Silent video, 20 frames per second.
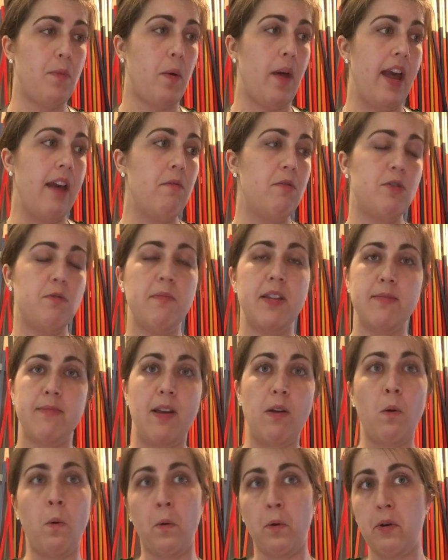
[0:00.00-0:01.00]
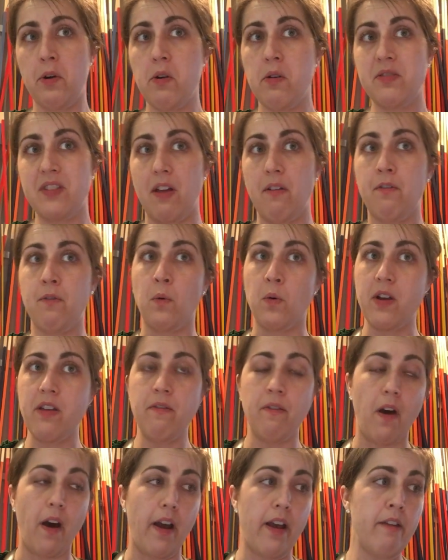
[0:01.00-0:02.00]
okay, which means my quarter note is at
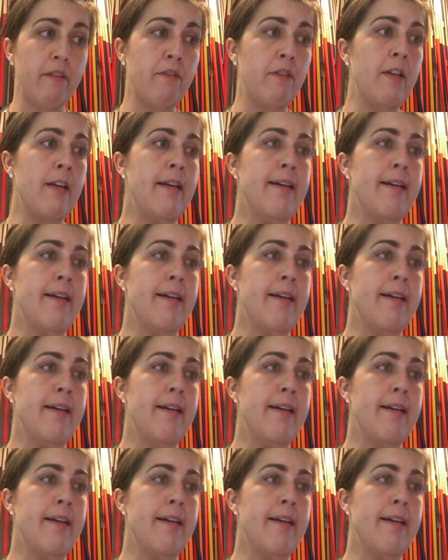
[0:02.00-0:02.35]
45.